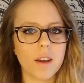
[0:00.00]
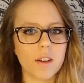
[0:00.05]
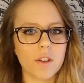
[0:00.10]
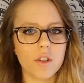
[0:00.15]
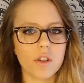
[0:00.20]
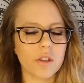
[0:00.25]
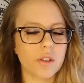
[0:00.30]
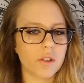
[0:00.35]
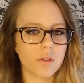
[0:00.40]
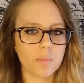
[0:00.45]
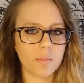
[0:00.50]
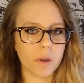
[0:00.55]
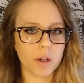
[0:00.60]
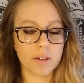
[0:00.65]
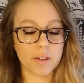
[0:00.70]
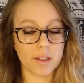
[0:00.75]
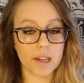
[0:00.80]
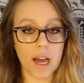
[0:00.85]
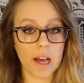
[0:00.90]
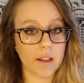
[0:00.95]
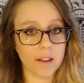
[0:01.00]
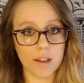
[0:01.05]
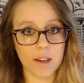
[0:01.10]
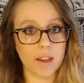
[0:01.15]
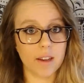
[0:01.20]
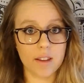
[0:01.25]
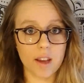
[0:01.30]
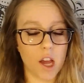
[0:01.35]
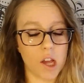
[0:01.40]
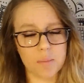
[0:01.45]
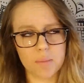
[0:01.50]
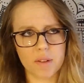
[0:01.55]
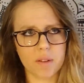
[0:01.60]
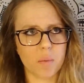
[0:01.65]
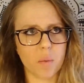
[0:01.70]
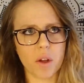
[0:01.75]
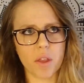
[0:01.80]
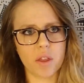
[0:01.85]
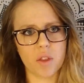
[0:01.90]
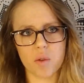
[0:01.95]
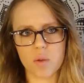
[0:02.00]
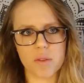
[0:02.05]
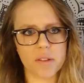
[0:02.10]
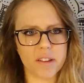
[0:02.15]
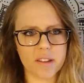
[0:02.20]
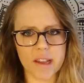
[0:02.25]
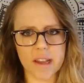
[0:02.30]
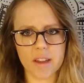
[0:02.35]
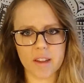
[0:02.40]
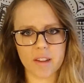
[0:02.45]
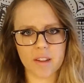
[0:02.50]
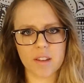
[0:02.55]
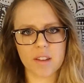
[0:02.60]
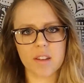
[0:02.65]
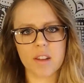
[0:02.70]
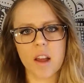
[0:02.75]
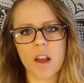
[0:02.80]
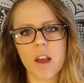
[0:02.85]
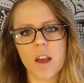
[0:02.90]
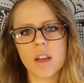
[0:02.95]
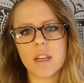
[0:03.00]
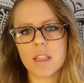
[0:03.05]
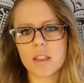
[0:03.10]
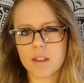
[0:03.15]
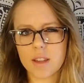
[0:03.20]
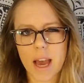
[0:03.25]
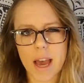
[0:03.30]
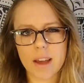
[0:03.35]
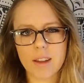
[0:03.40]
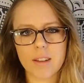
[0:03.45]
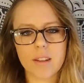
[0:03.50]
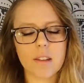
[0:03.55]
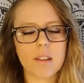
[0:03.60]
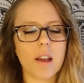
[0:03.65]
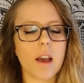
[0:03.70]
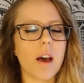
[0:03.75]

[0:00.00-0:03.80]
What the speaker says: just personality types 1 through 6 test.